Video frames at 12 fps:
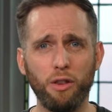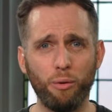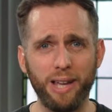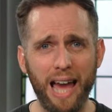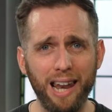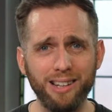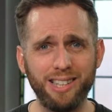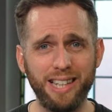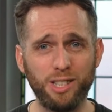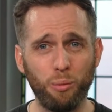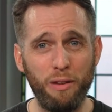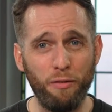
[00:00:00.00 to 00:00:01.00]
the reality
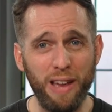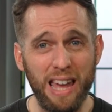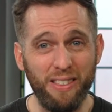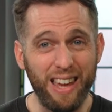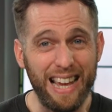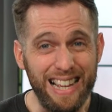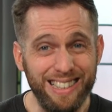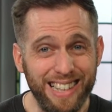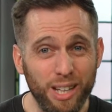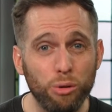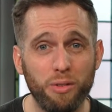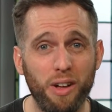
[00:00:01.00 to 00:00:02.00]
is that we fear that he
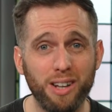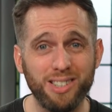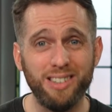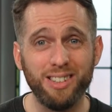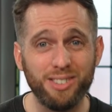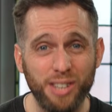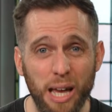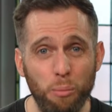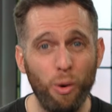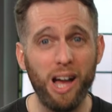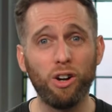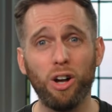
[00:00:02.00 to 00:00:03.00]
deals with us in the
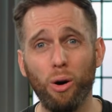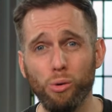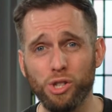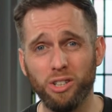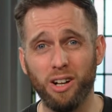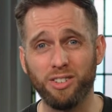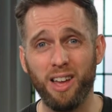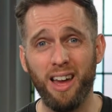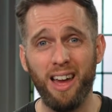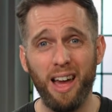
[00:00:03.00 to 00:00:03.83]
same way our culture does,